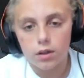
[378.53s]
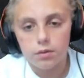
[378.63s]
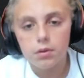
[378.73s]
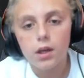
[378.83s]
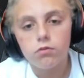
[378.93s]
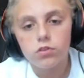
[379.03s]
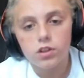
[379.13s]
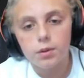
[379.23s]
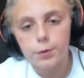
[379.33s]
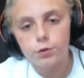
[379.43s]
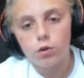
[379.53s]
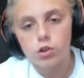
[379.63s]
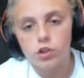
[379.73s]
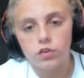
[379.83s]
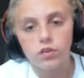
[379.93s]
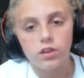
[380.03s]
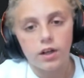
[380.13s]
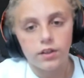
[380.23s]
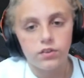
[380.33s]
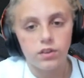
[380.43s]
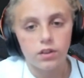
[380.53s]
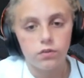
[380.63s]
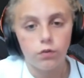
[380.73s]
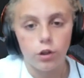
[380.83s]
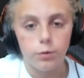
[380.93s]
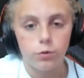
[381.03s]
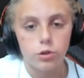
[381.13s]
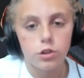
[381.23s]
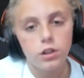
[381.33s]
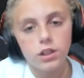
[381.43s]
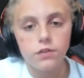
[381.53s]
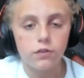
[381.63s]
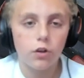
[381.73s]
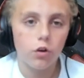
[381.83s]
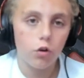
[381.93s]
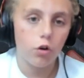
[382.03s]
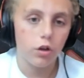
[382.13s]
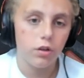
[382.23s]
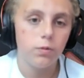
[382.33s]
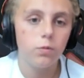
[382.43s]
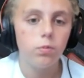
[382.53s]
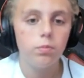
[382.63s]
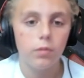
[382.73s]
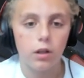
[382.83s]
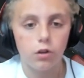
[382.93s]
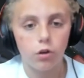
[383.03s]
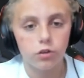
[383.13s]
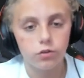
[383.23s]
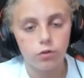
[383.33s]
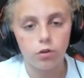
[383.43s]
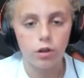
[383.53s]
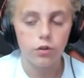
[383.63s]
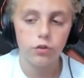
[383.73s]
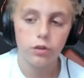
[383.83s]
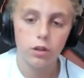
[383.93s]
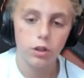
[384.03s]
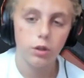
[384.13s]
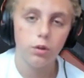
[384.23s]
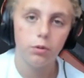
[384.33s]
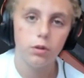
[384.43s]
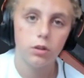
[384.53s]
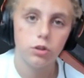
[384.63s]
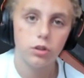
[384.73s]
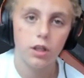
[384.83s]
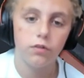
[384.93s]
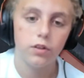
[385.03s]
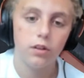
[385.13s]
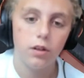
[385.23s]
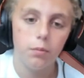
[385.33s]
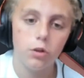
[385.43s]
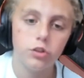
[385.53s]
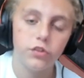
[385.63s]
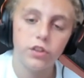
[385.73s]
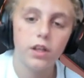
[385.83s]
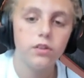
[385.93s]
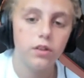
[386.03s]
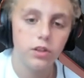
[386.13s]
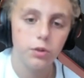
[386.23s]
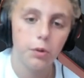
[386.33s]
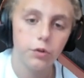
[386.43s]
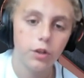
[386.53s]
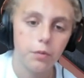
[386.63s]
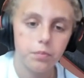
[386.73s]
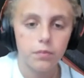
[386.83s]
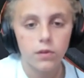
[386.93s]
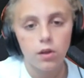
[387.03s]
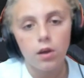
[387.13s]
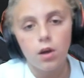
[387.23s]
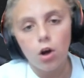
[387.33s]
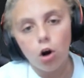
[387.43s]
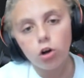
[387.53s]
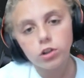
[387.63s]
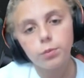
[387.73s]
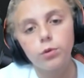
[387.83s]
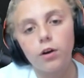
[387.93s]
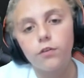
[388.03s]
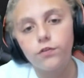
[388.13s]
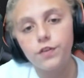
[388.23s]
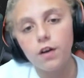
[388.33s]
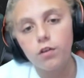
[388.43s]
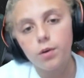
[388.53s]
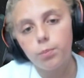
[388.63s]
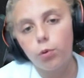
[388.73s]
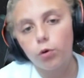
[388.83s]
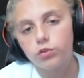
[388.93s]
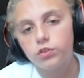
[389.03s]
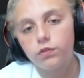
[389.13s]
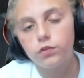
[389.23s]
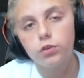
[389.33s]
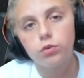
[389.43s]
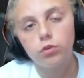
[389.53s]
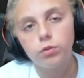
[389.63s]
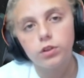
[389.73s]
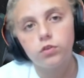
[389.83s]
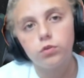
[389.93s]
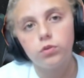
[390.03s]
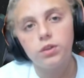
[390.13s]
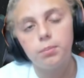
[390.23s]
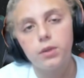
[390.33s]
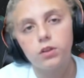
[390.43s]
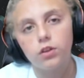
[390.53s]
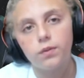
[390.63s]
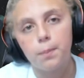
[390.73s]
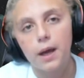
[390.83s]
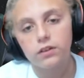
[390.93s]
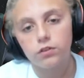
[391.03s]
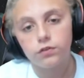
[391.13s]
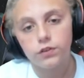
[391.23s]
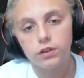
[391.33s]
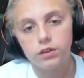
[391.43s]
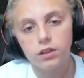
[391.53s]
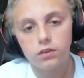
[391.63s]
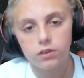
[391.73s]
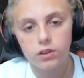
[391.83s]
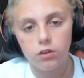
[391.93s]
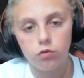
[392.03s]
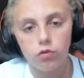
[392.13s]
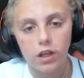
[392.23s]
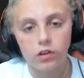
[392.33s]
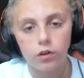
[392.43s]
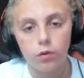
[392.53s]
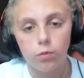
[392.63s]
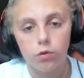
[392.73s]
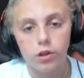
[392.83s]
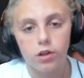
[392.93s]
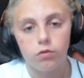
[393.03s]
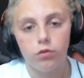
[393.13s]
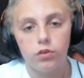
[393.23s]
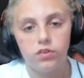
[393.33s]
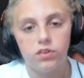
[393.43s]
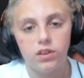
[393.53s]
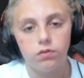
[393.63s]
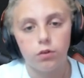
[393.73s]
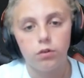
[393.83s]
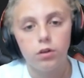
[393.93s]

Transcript: Everything about cautions in the ICS volume switch. Leave it on a lot, or else you'll have an emergency and you won't know. OWR, very important if you're going to the middle of a battlefield. It's the radar warning receiver.